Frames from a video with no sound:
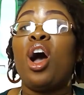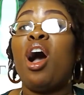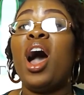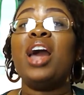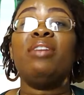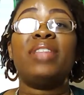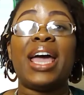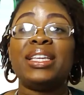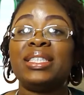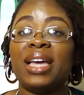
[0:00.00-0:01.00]
all of
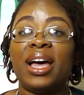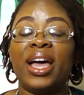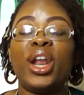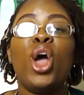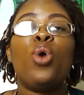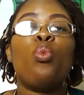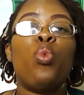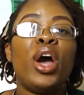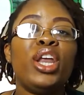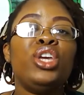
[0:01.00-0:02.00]
that is done,
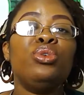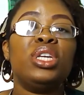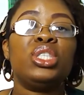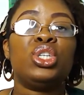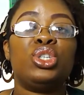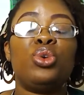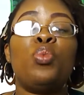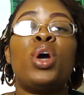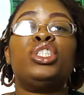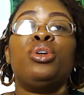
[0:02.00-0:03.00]
what do you need to do
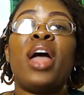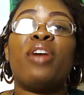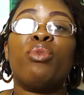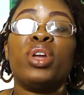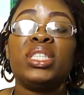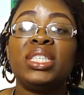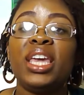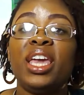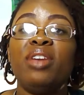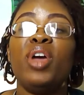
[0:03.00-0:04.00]
once you have
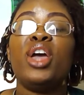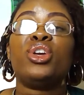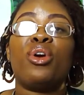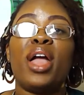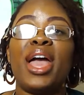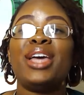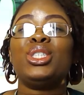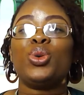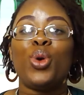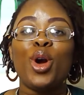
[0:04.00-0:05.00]
received your
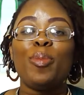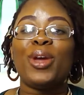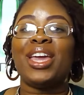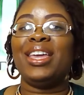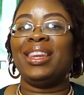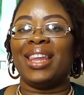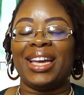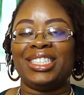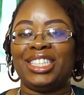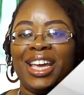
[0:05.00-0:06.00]
S corp
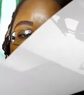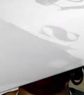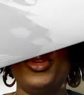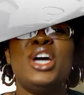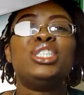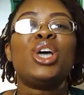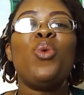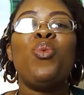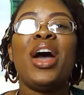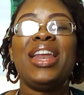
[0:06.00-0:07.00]
election?
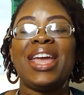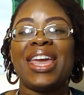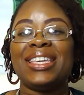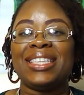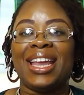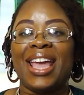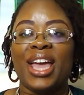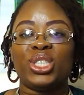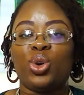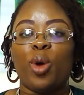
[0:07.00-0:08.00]
So what is an
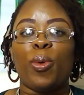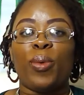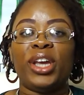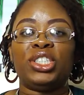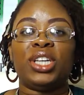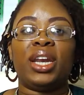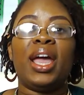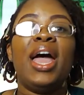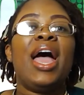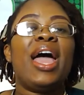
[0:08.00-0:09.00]
S corporation?
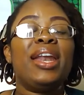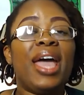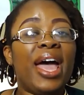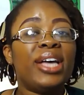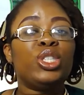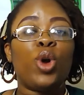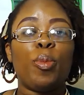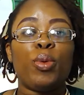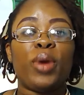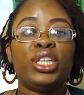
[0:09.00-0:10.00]
An S
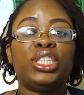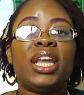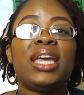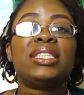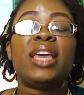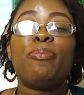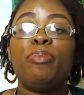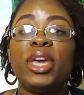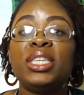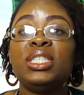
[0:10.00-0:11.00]
corporation is a
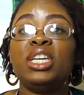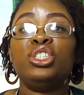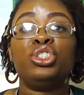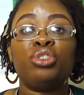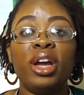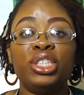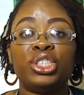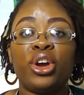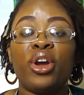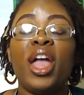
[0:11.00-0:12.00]
business
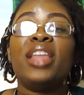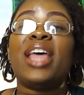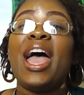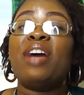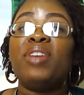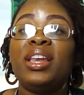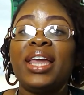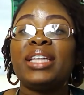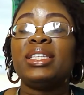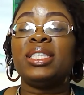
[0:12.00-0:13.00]
structure that have
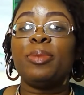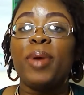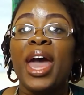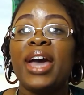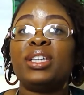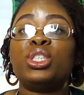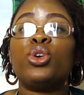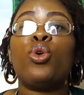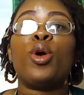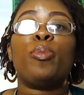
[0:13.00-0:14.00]
elected to pass the
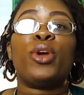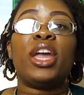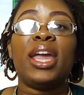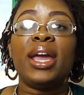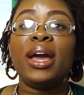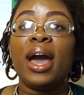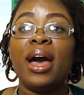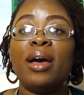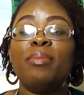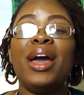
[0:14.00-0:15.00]
corporate
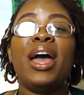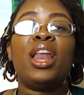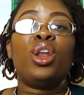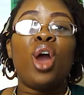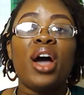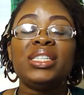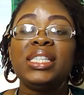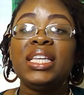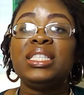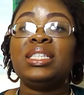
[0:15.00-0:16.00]
income,
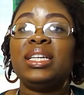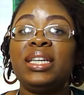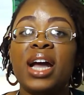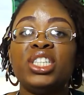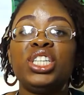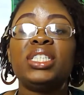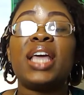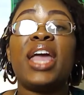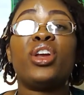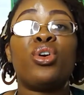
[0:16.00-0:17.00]
losses, deductions,
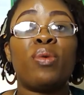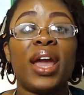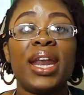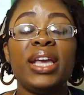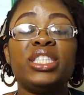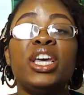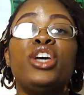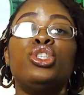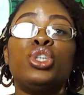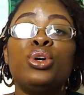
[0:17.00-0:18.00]
and credits
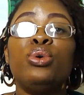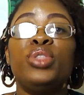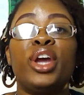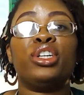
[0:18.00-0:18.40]
to their